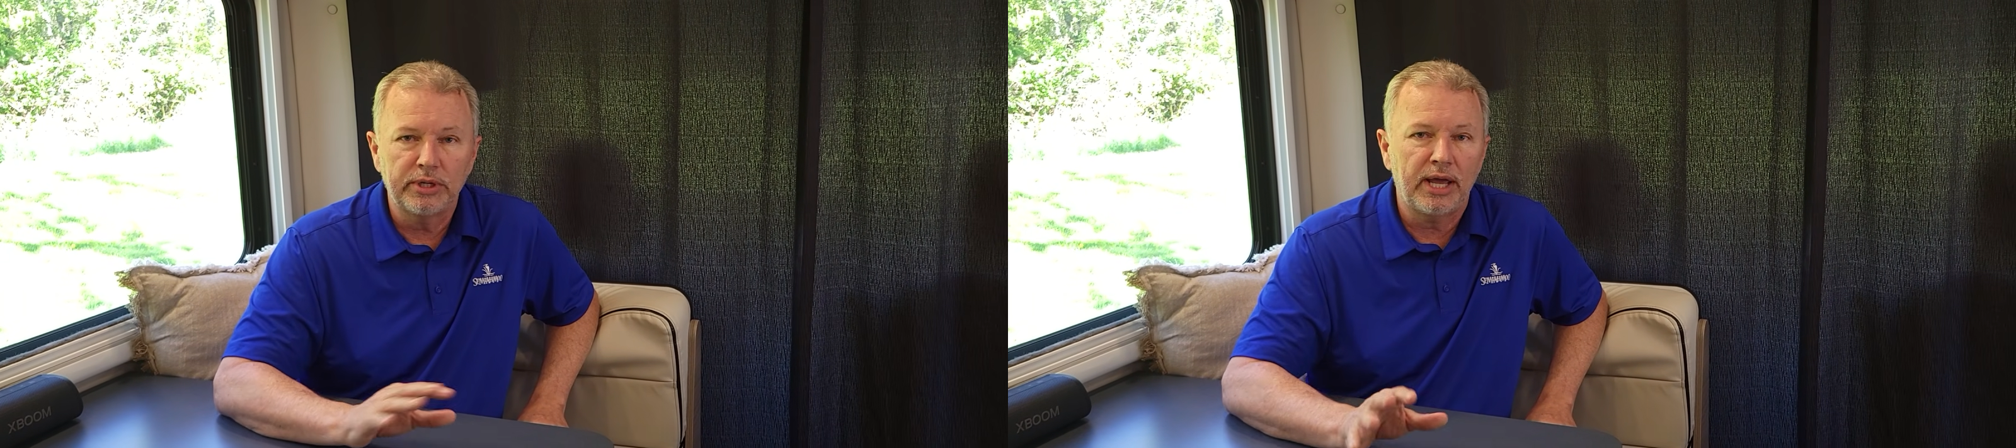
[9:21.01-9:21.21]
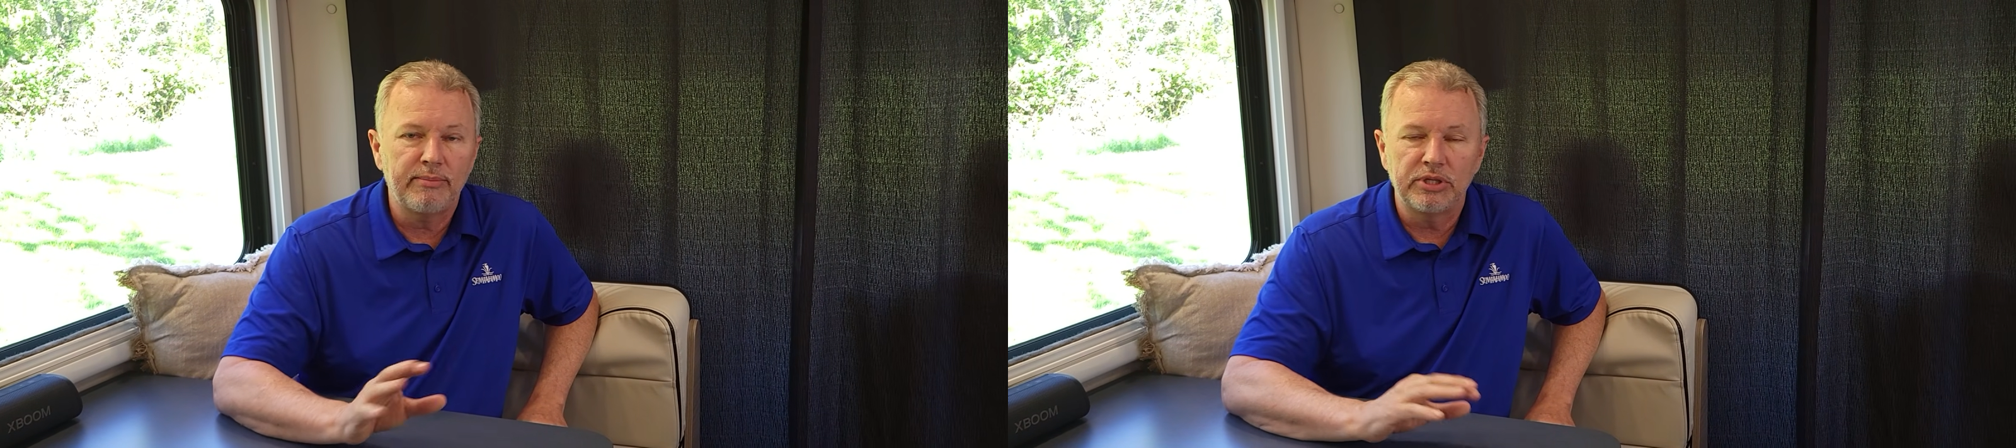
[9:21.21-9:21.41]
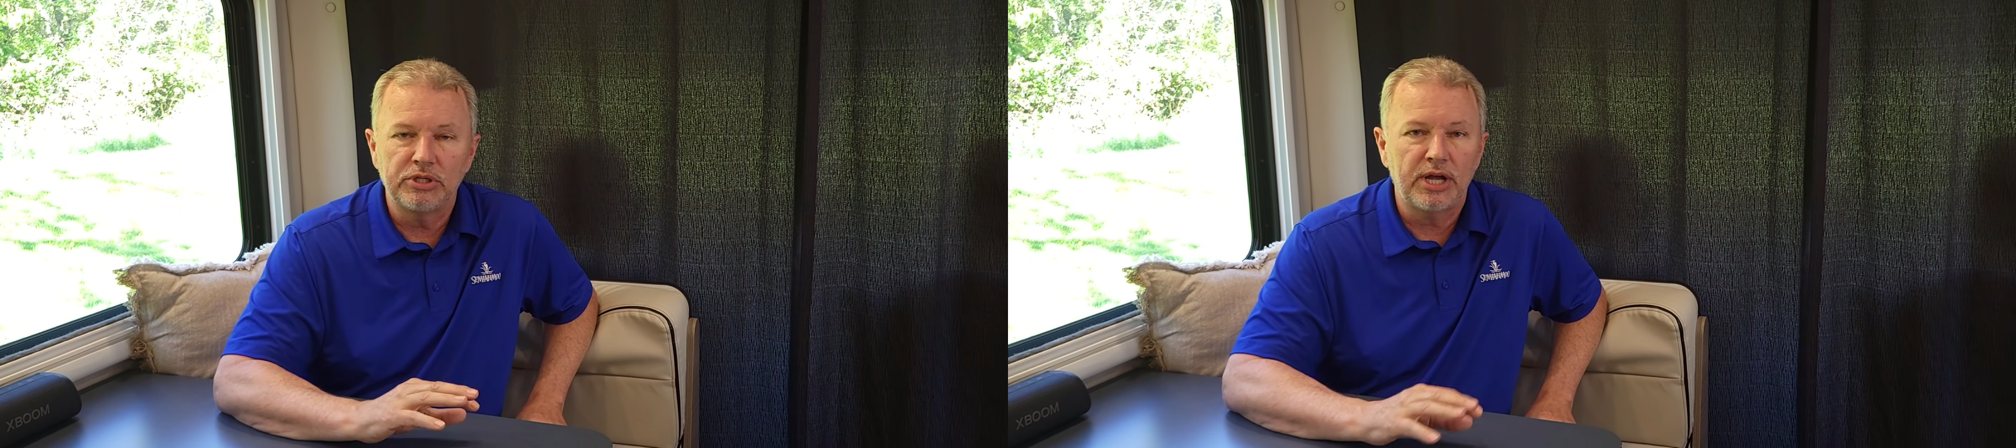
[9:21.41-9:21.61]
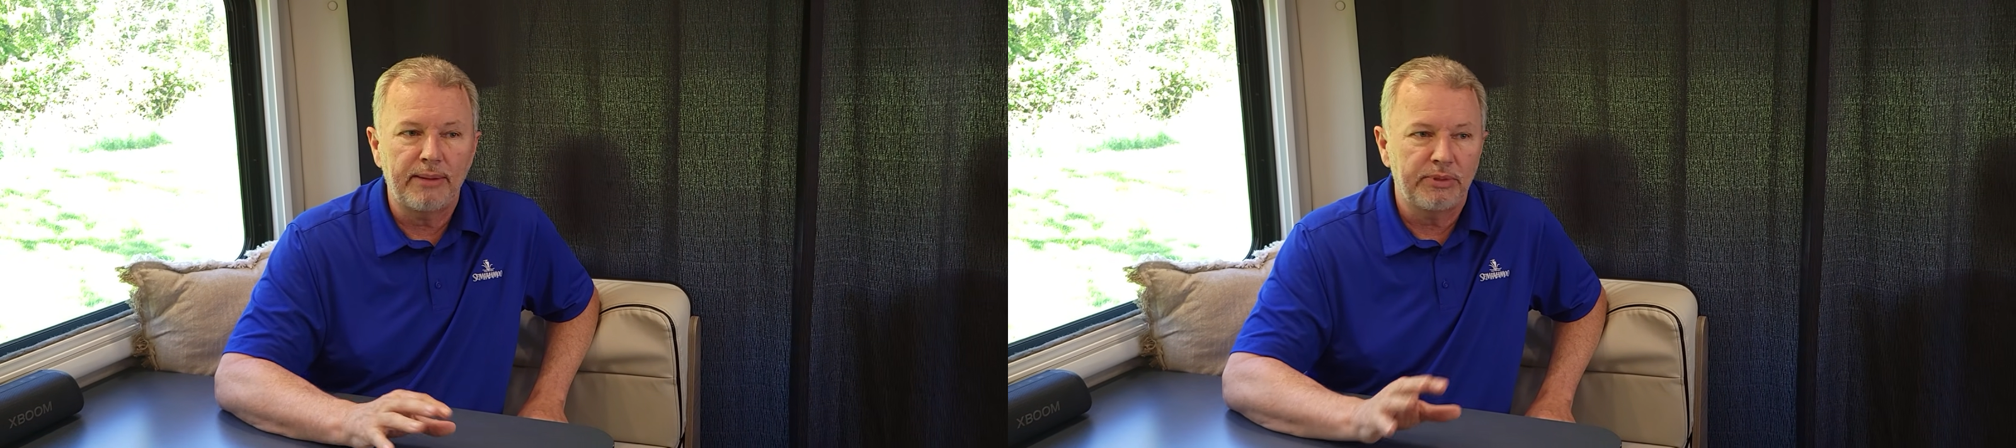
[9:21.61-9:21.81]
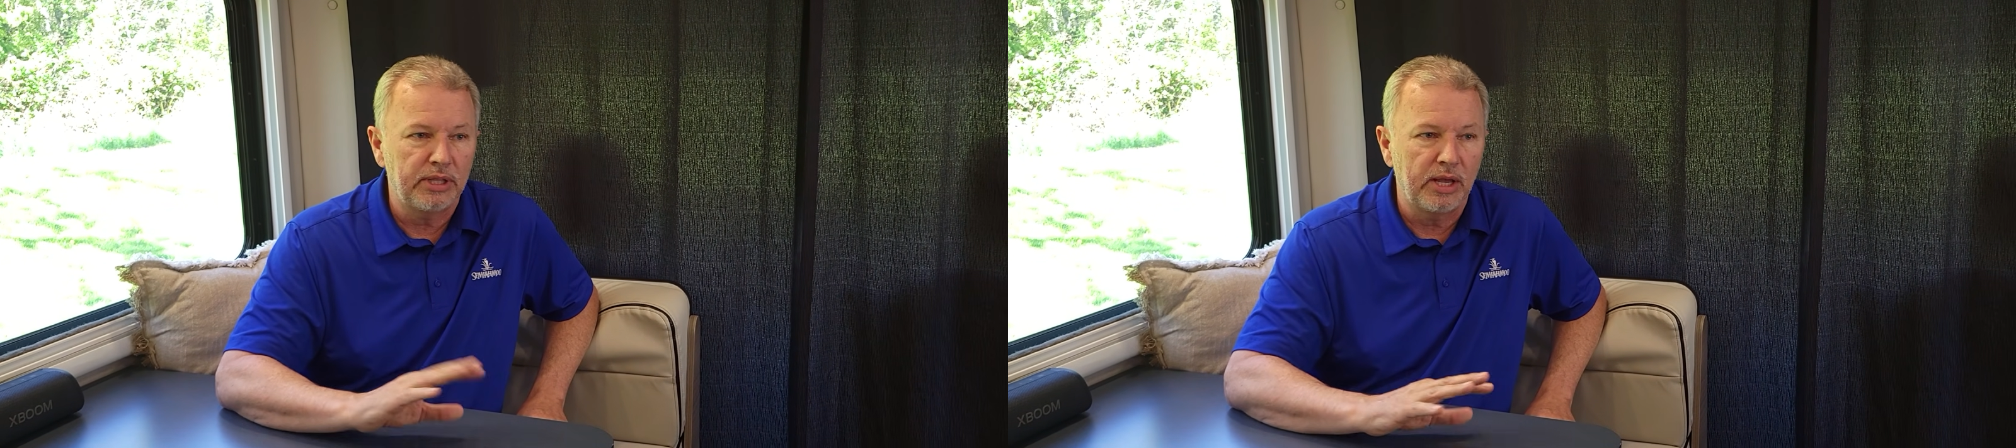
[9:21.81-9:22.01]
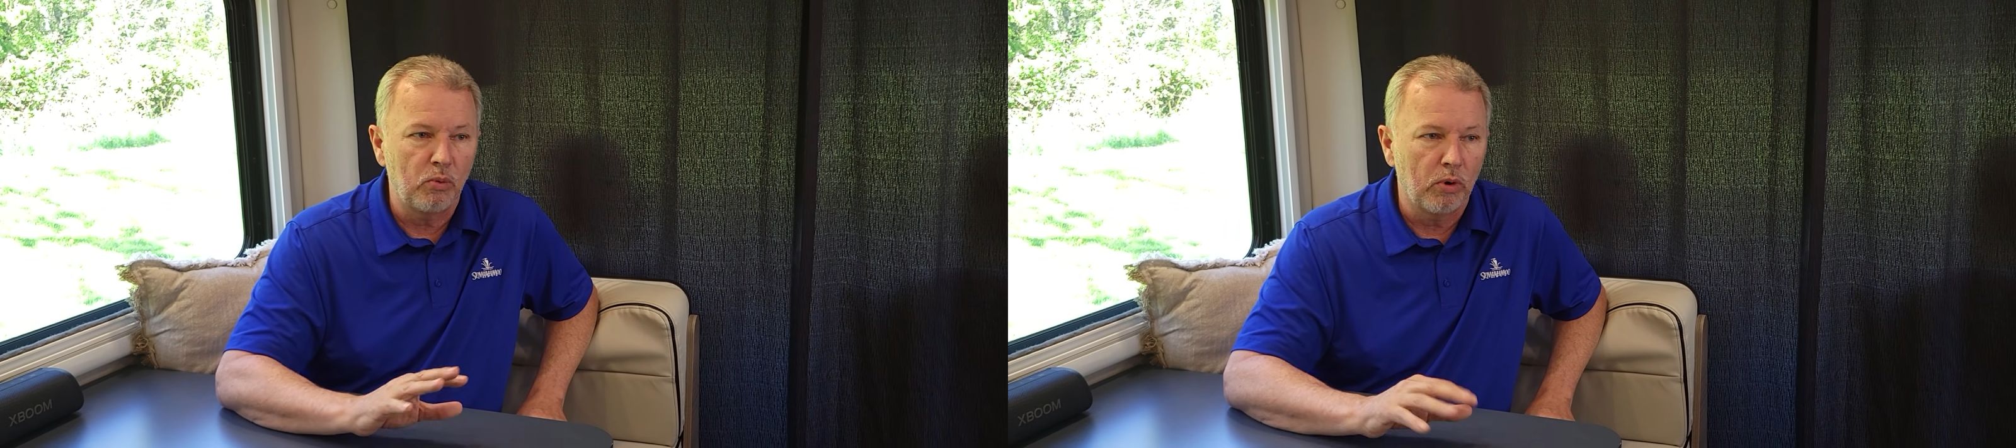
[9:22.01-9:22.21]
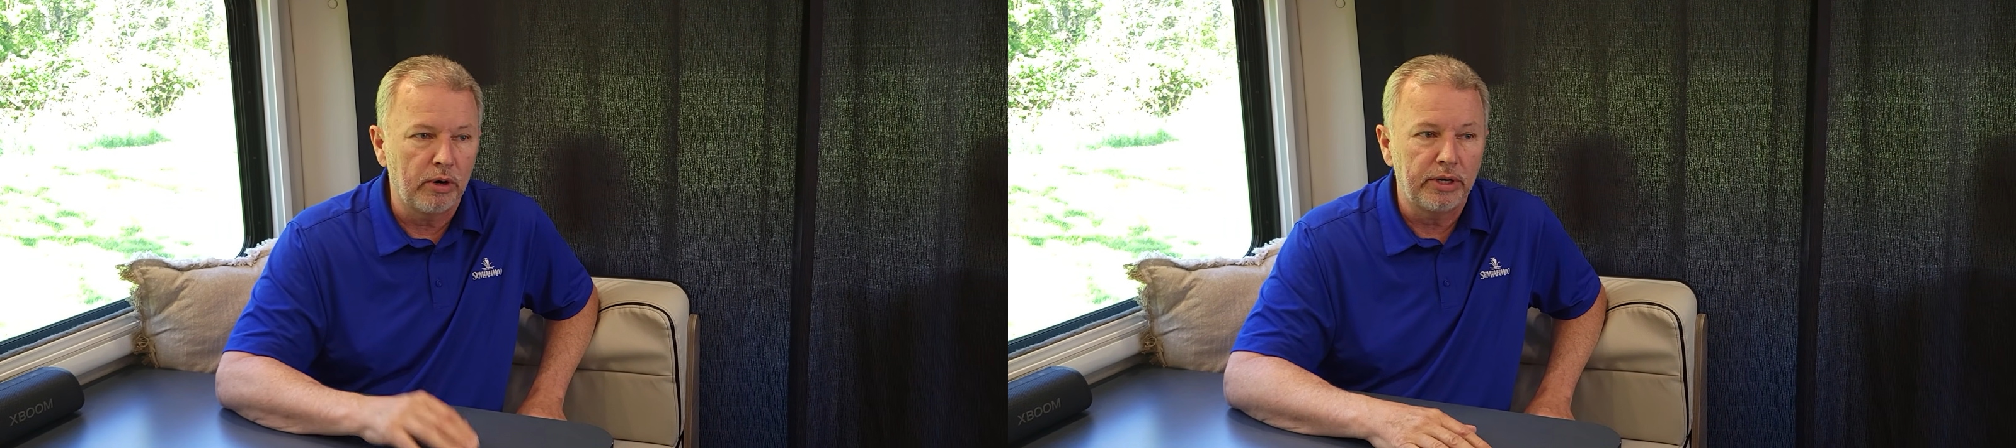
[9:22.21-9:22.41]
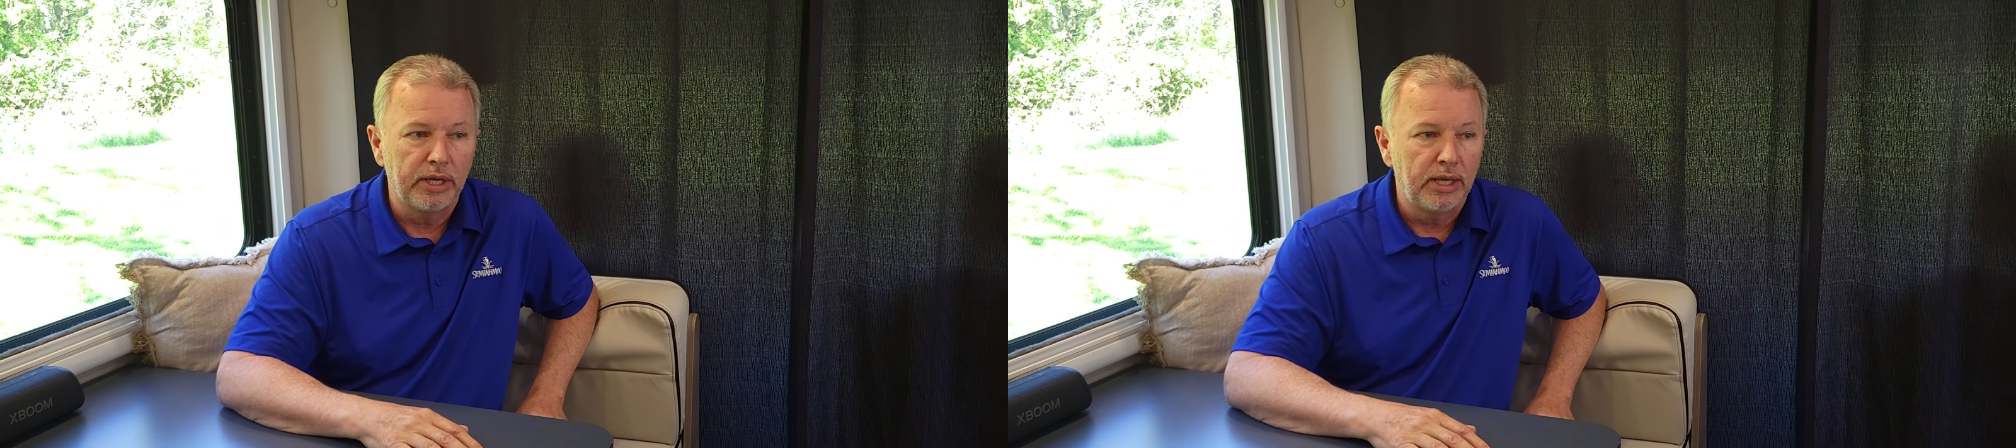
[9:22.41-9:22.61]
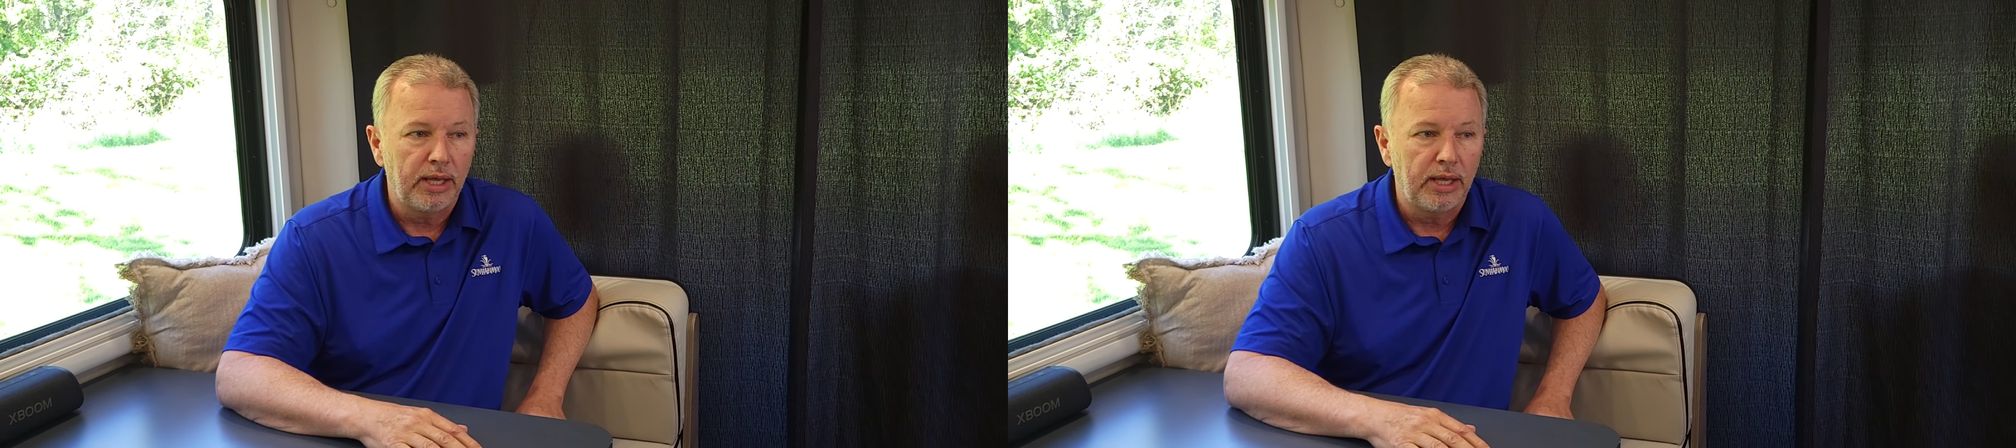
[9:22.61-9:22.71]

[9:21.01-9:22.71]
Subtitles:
time in the shop than they weren't,